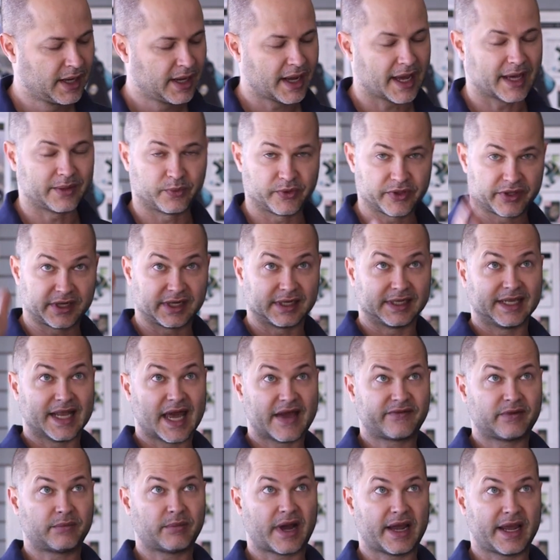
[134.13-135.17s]
And with an
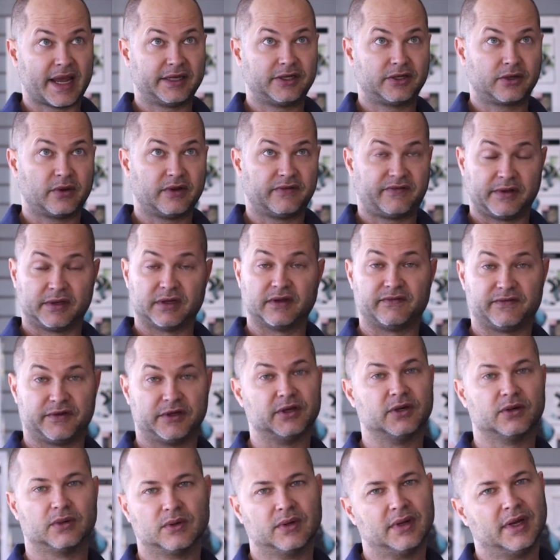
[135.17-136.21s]
11 by 8 degree field of
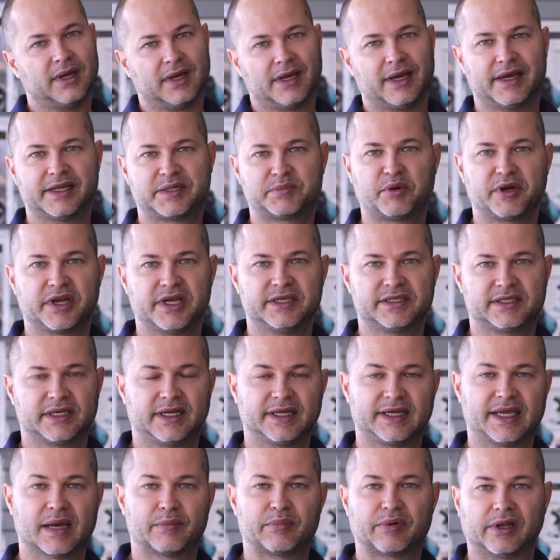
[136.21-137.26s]
view, it's pretty easy
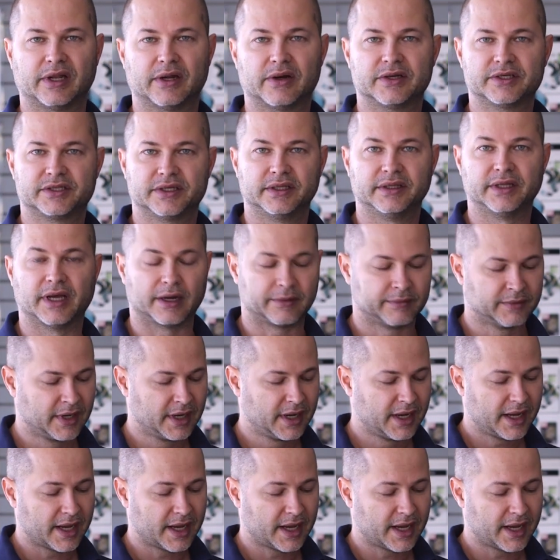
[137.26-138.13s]
to get Polaris in there.